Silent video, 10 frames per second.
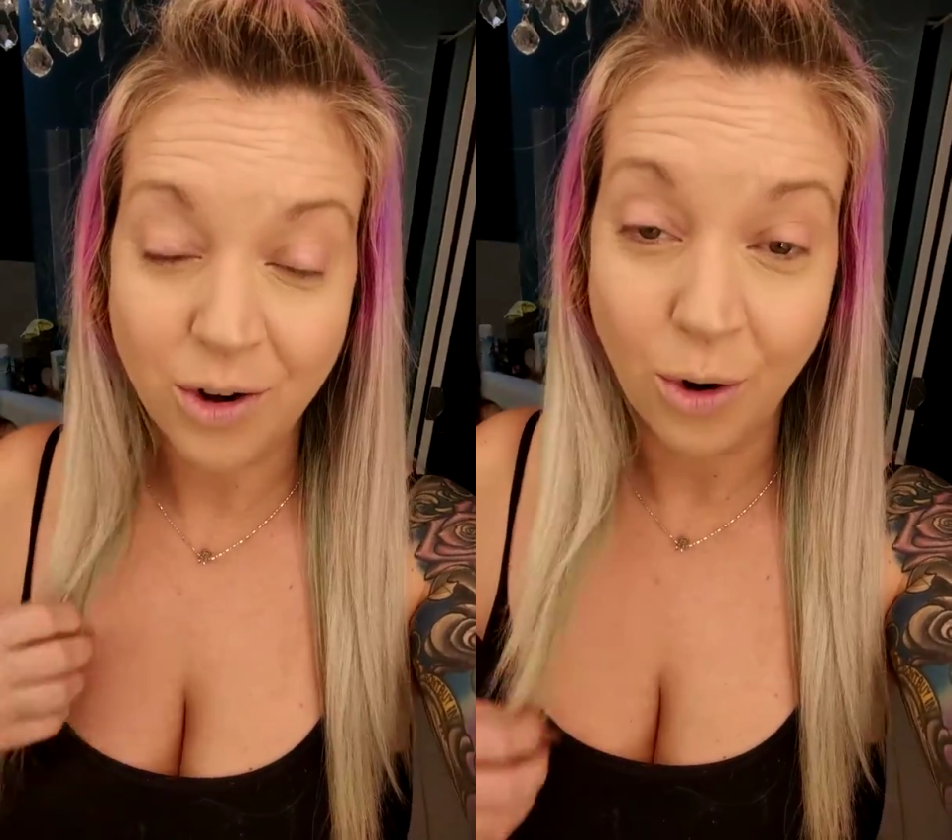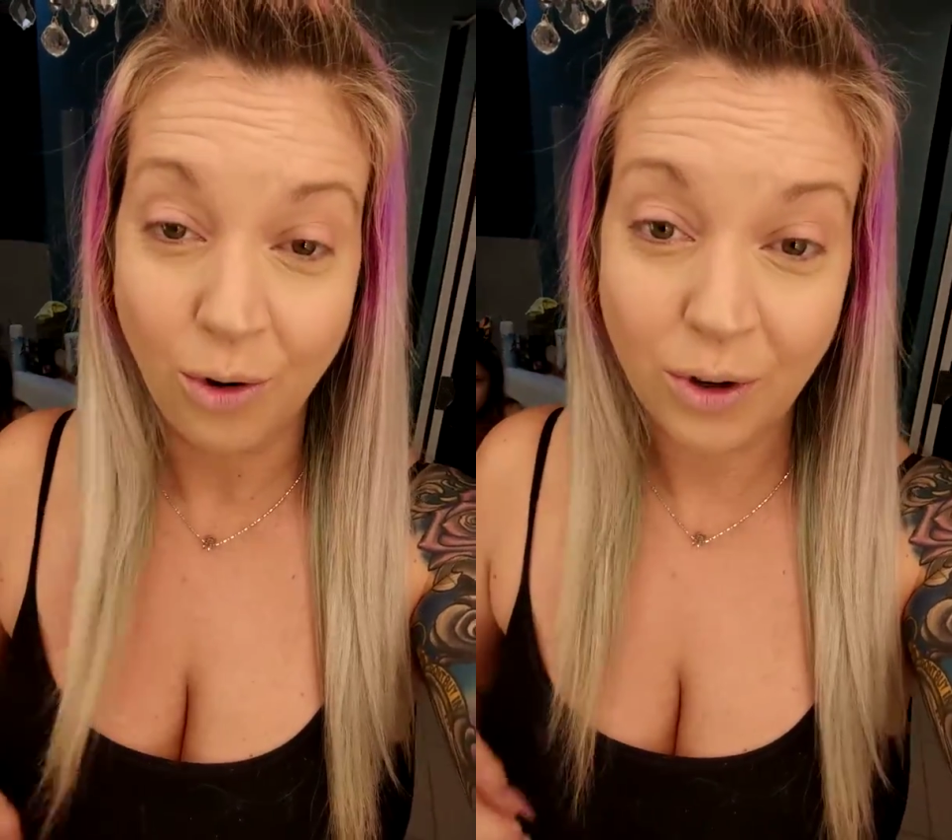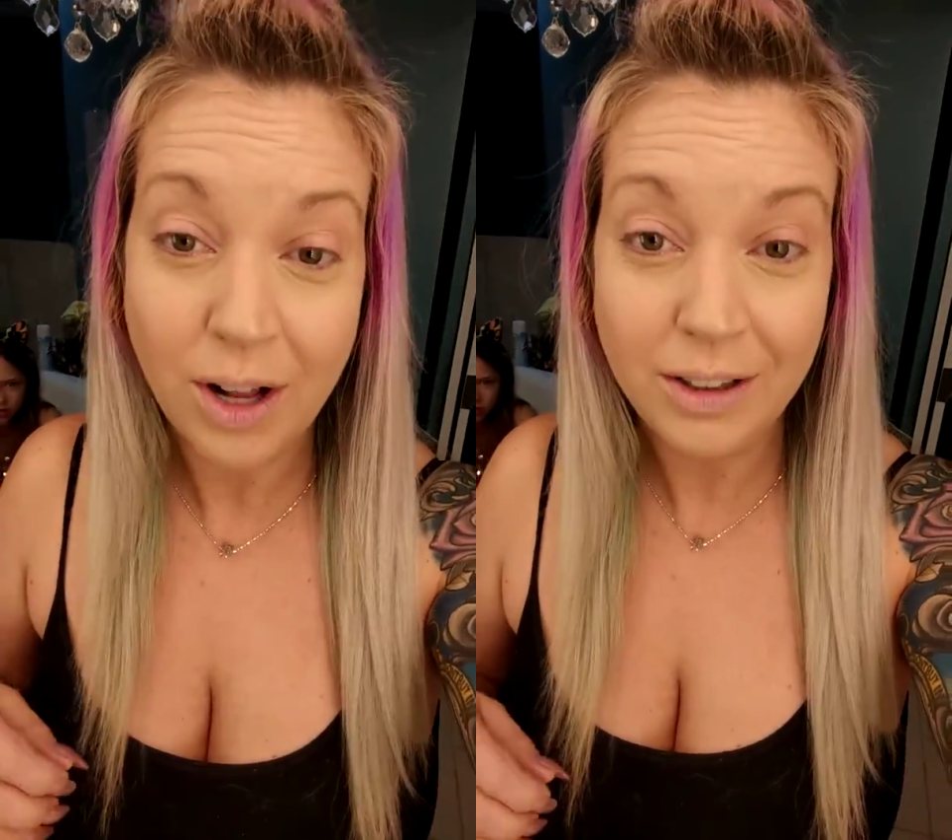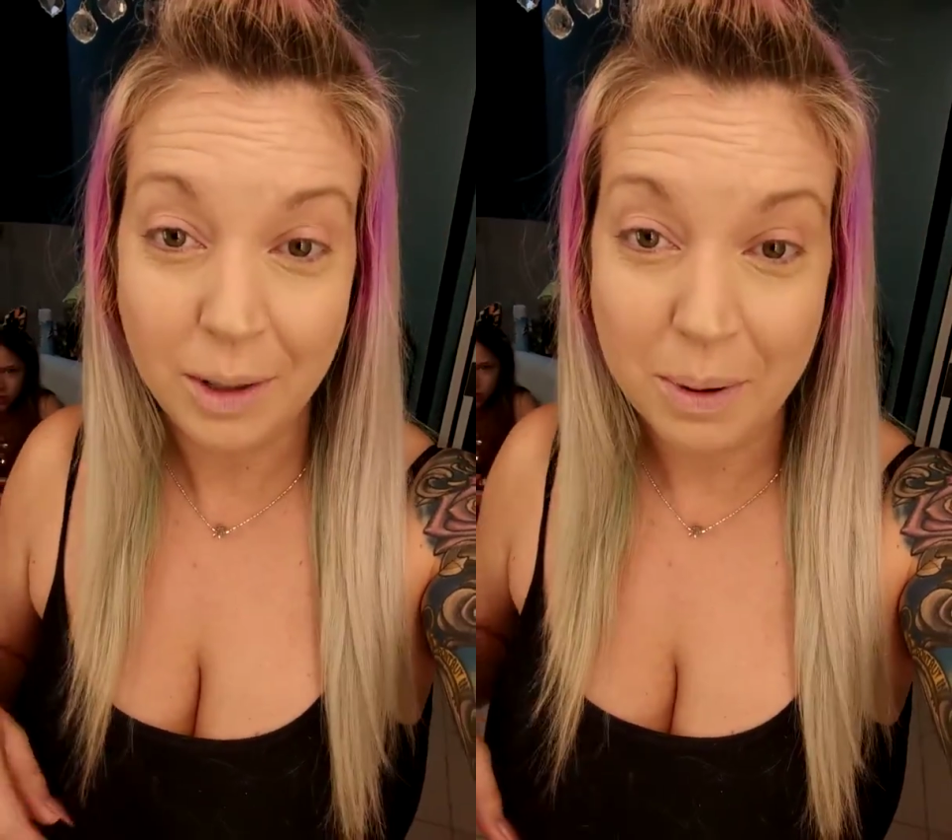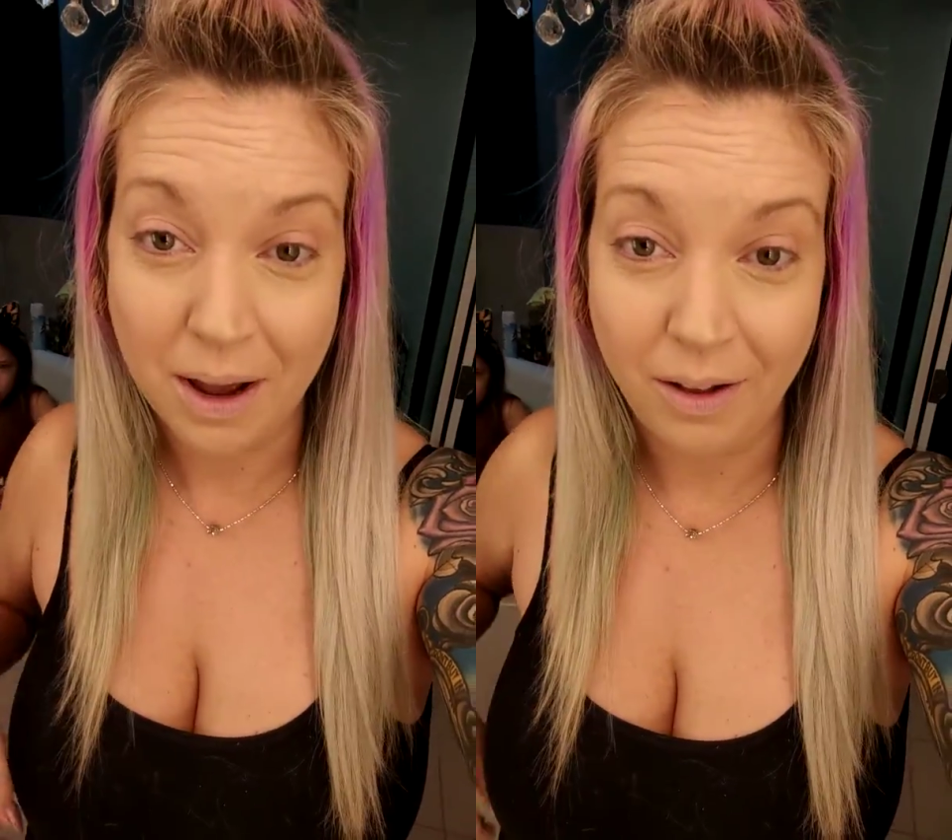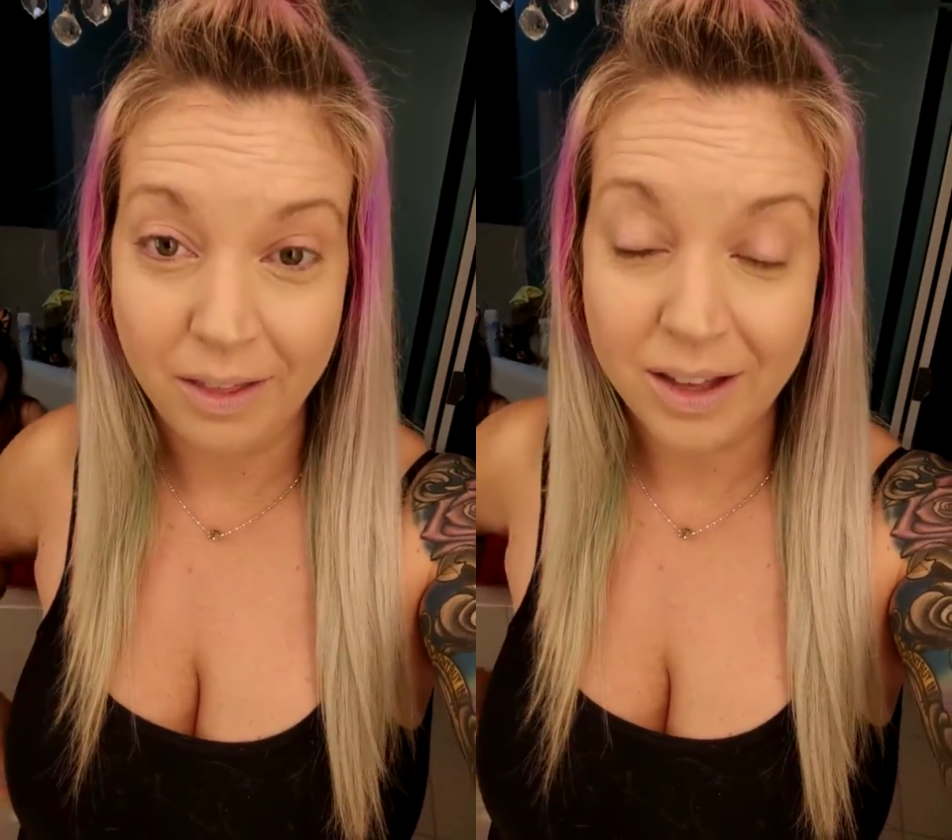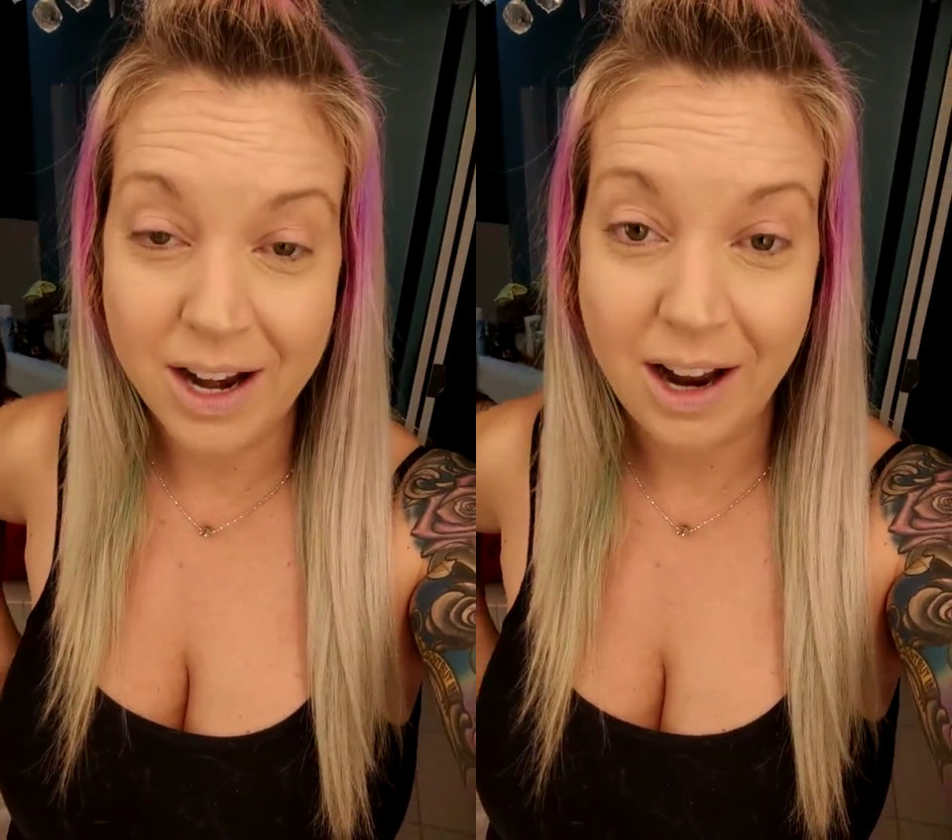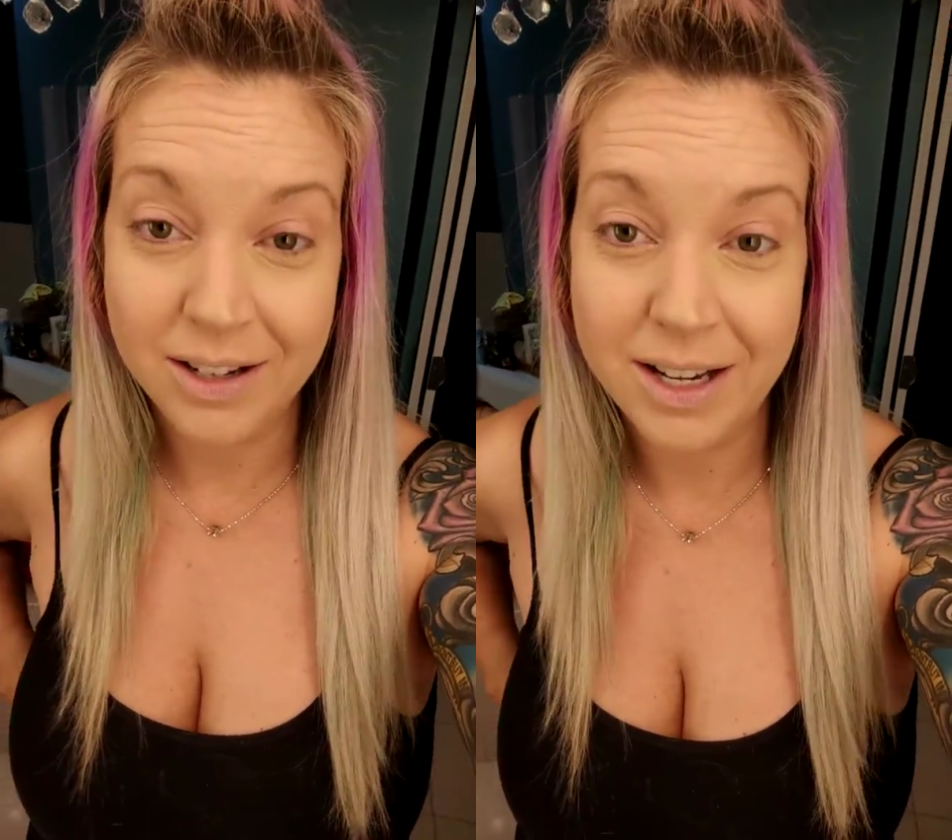your overall lip health and how